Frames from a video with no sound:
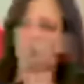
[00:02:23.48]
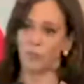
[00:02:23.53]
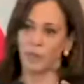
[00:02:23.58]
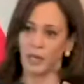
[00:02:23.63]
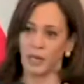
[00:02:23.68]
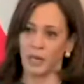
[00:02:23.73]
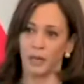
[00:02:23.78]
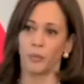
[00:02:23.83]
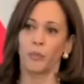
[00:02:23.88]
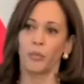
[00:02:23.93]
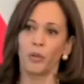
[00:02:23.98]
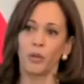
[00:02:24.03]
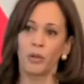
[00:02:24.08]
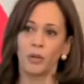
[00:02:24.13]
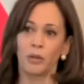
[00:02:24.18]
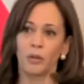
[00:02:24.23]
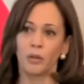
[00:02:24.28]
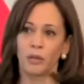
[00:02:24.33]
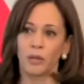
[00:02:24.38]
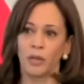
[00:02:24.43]
be
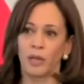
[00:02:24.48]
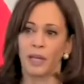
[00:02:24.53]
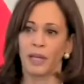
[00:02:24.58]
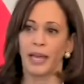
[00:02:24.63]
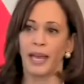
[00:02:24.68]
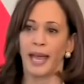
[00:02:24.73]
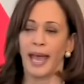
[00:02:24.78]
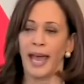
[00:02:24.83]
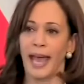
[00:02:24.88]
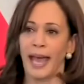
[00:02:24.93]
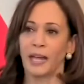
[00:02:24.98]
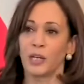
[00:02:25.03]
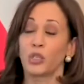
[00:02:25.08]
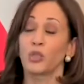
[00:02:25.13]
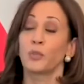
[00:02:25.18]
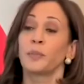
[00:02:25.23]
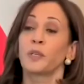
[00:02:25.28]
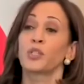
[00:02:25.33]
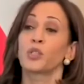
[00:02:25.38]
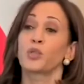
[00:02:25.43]
nimble and
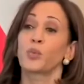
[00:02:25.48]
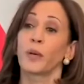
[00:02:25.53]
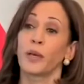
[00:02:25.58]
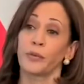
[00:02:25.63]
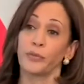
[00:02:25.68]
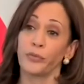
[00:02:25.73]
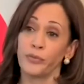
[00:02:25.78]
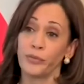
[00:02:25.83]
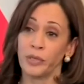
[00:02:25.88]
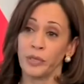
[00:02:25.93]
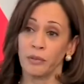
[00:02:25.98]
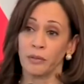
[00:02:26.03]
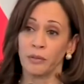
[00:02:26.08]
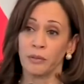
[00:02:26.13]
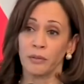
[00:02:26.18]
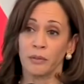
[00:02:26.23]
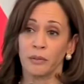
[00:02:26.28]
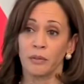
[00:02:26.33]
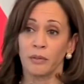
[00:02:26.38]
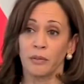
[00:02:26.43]
to be swift.
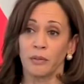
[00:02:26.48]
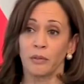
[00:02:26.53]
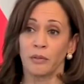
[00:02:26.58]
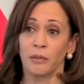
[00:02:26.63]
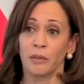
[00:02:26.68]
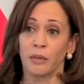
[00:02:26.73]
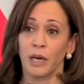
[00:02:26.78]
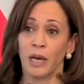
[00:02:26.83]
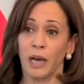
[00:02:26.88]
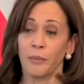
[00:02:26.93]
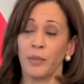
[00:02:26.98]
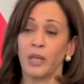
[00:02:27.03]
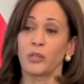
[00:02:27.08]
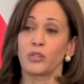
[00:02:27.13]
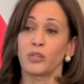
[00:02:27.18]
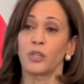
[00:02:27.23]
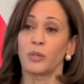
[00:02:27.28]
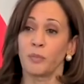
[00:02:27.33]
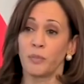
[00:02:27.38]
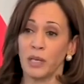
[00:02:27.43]
I
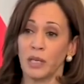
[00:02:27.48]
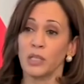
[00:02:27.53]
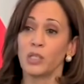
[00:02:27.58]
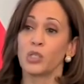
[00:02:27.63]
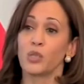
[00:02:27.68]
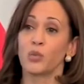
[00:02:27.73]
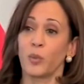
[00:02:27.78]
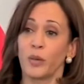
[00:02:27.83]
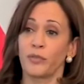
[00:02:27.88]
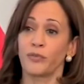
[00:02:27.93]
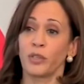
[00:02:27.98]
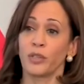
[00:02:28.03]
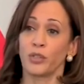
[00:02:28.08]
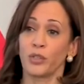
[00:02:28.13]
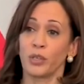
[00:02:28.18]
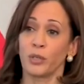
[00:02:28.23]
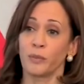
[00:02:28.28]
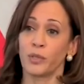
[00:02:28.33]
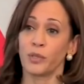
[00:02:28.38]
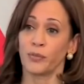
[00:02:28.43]
mentioned being swift in
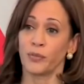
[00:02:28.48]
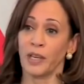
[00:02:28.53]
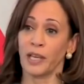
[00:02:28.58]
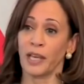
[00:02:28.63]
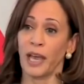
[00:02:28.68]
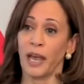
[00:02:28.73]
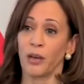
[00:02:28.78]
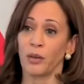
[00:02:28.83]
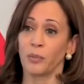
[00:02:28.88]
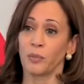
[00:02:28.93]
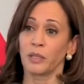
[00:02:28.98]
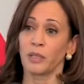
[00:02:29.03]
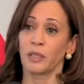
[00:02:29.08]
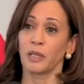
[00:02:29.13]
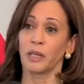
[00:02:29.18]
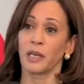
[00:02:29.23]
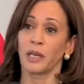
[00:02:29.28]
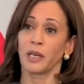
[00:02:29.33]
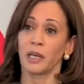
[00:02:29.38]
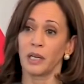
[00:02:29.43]
terms of
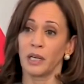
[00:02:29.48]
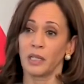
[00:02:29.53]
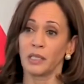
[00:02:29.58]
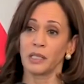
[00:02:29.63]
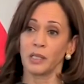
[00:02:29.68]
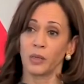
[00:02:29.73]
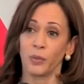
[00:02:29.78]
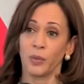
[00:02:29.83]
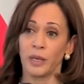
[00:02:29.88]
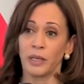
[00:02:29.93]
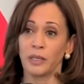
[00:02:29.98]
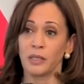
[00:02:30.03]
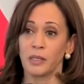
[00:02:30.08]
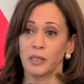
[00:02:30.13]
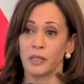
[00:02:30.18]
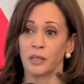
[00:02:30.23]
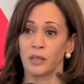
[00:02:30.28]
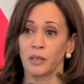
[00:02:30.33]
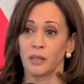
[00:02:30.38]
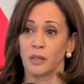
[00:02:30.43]
accountability and
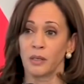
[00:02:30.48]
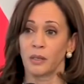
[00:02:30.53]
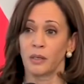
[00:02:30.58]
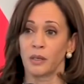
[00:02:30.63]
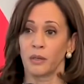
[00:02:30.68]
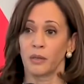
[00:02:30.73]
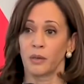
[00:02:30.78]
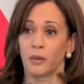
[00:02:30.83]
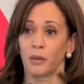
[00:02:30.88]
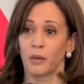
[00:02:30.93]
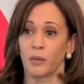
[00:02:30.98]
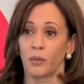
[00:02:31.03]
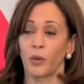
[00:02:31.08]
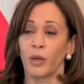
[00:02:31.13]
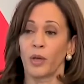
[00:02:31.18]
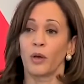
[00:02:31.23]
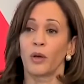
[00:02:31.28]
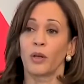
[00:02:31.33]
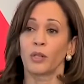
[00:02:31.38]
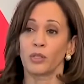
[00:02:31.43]
consequence.
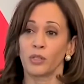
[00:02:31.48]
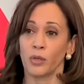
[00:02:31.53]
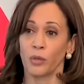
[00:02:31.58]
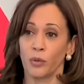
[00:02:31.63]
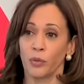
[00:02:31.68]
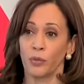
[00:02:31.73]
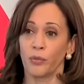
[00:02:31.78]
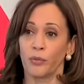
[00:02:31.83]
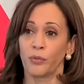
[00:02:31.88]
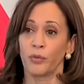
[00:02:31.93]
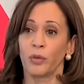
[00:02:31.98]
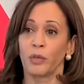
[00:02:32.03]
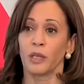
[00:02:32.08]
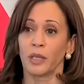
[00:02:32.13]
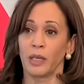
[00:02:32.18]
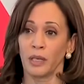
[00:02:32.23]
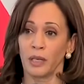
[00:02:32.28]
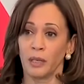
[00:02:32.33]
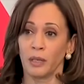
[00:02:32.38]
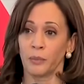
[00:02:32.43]
We also
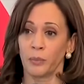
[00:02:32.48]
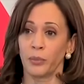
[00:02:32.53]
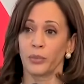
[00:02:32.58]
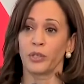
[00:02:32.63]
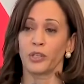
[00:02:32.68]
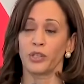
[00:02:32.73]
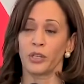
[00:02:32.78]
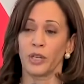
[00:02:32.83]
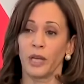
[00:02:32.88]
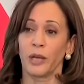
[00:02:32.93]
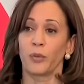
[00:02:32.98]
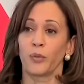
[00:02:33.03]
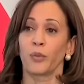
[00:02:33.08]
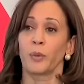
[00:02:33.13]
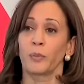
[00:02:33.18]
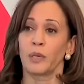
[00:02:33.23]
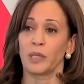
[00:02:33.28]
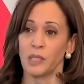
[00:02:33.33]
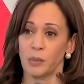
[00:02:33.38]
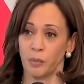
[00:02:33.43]
fully appreciate we
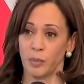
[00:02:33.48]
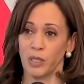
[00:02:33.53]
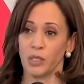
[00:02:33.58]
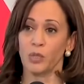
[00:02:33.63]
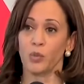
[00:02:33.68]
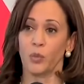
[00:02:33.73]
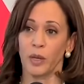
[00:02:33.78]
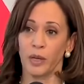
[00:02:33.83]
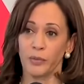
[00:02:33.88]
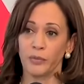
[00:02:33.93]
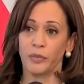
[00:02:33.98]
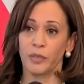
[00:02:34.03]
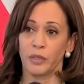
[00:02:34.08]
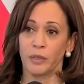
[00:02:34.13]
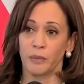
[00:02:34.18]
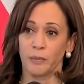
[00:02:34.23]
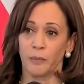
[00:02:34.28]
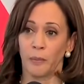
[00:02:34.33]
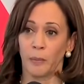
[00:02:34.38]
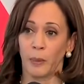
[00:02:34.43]
must be swift
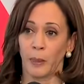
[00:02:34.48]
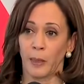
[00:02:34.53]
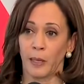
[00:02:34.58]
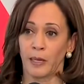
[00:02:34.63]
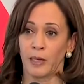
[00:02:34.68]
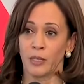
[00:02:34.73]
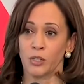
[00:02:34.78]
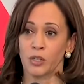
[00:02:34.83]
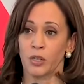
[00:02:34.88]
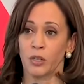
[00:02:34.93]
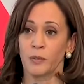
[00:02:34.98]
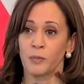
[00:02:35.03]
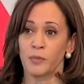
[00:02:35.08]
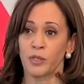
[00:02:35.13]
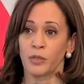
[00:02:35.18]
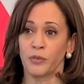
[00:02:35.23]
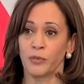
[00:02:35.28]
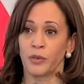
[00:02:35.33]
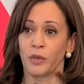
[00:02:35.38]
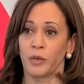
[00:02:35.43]
in terms
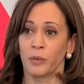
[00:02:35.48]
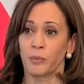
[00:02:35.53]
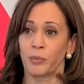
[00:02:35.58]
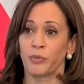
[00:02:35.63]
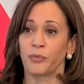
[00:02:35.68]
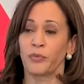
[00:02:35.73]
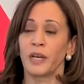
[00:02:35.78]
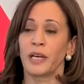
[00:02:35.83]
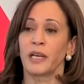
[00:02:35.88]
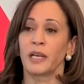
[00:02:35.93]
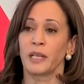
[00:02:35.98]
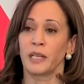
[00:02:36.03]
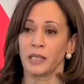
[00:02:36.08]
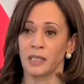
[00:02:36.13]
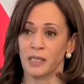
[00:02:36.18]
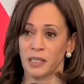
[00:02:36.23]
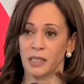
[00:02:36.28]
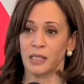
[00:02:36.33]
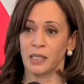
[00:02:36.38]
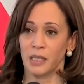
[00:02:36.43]
of providing
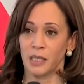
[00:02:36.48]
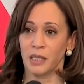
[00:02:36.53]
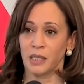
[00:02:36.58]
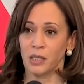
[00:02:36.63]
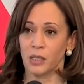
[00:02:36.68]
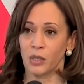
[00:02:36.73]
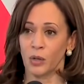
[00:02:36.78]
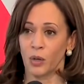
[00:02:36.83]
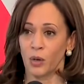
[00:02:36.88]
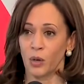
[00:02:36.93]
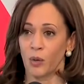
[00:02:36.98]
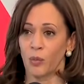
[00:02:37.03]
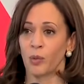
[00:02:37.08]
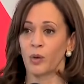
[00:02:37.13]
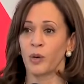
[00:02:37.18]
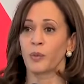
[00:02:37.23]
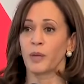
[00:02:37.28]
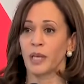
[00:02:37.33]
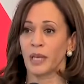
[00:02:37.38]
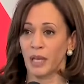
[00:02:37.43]
assistance
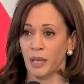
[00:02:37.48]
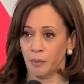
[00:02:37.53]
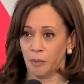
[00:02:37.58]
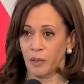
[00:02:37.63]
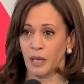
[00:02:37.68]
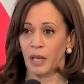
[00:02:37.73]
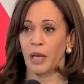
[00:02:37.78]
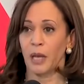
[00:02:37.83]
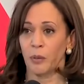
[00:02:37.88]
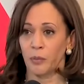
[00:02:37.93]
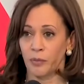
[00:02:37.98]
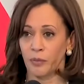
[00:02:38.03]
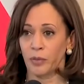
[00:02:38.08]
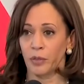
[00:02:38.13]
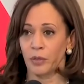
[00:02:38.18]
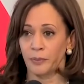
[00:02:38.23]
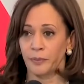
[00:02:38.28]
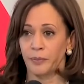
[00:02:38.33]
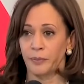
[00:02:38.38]
where we can be helpful.